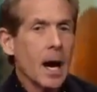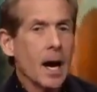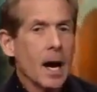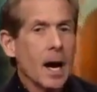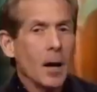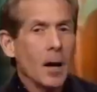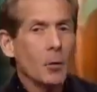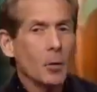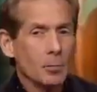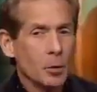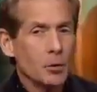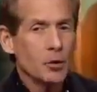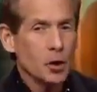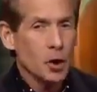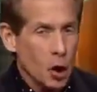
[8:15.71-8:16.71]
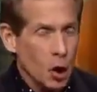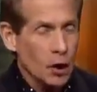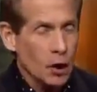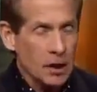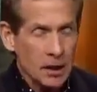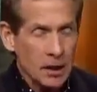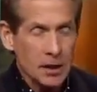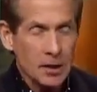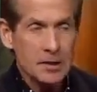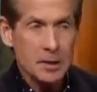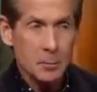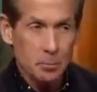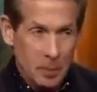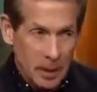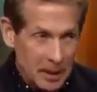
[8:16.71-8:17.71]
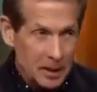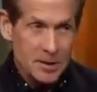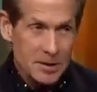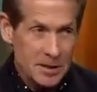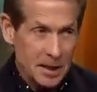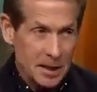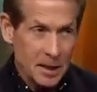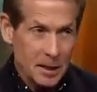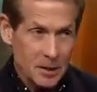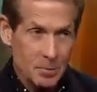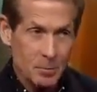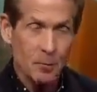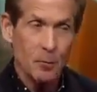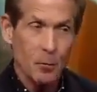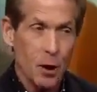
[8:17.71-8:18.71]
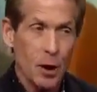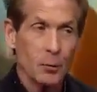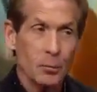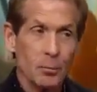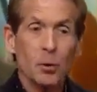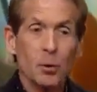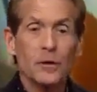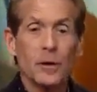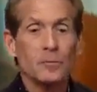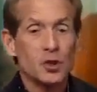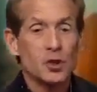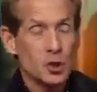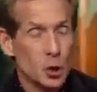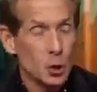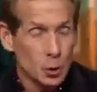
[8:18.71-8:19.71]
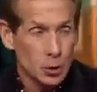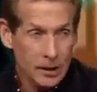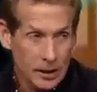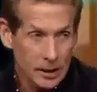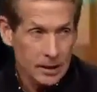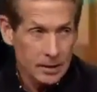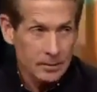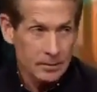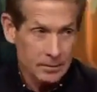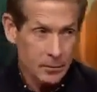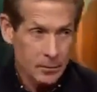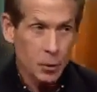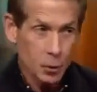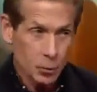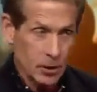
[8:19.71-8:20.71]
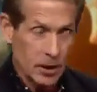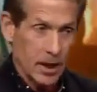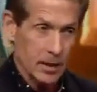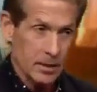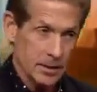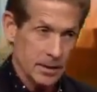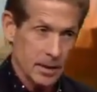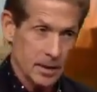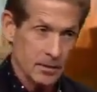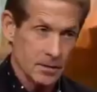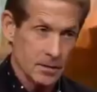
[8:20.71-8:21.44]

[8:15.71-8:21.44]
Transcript: I, I would put the car keys in Peyton's hands before I would put them solely in Kubiak's hands.